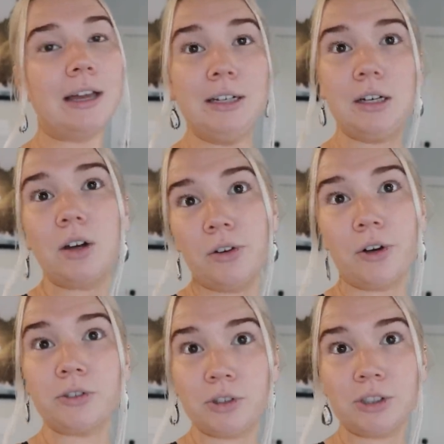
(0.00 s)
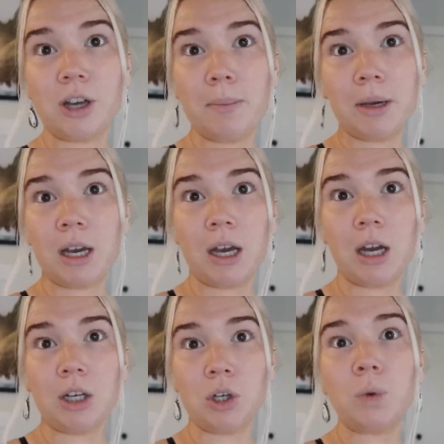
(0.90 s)
need to go grocery shopping.
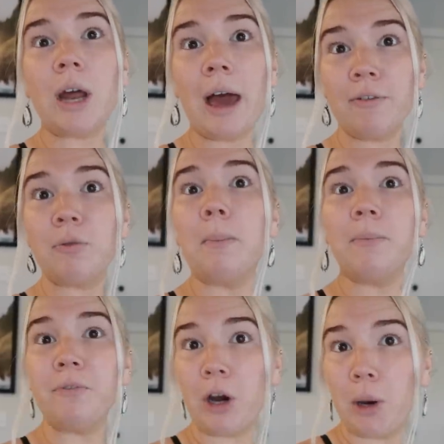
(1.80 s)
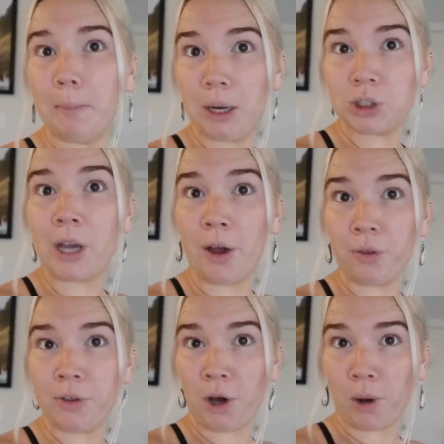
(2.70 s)
I don't have very much
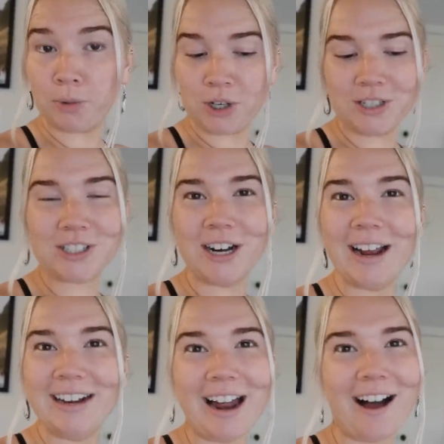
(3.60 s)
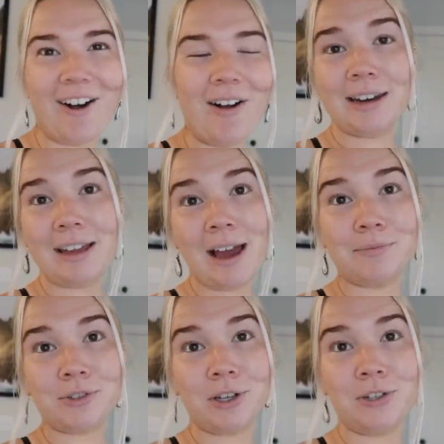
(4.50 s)
healthy options right now. And yeah,
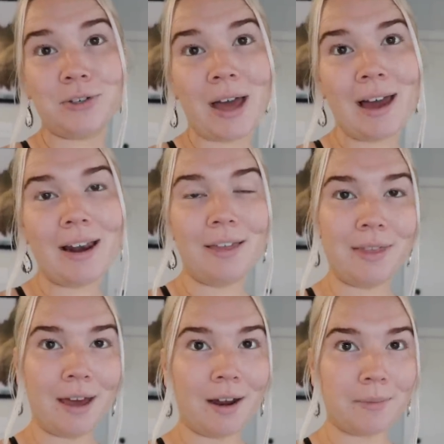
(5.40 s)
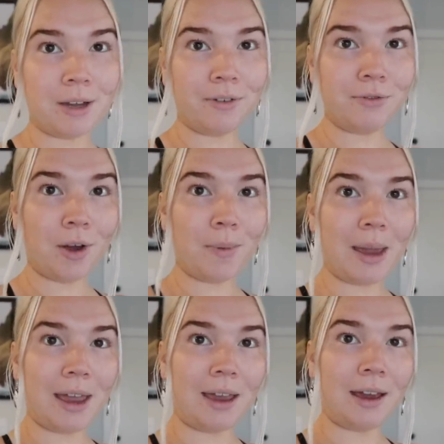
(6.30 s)
I'm just gonna do that, and then I'm gonna
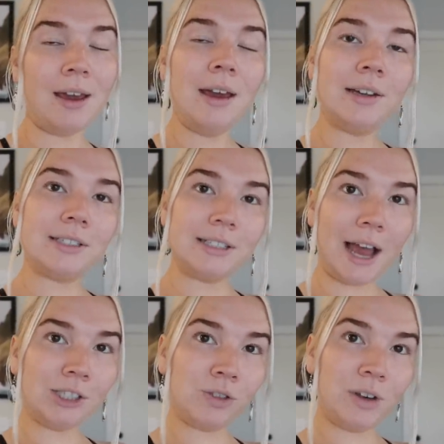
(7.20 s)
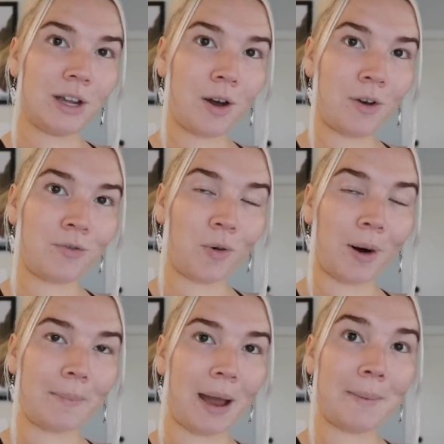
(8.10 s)
film a sesh video
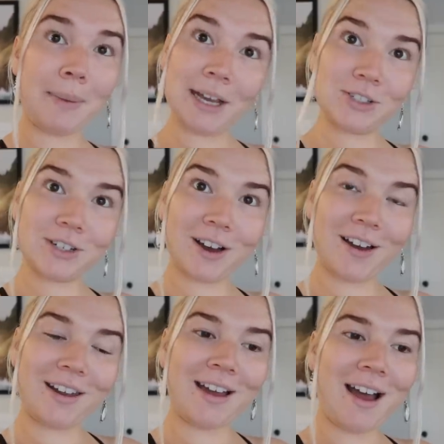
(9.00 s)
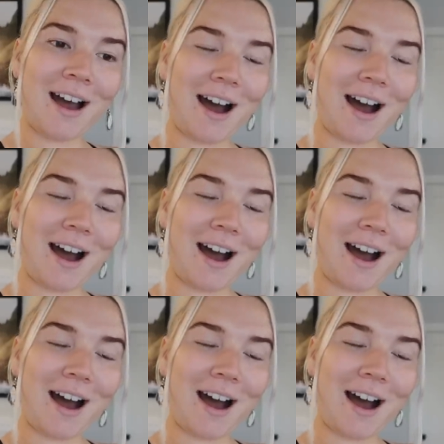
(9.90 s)
for my Patreon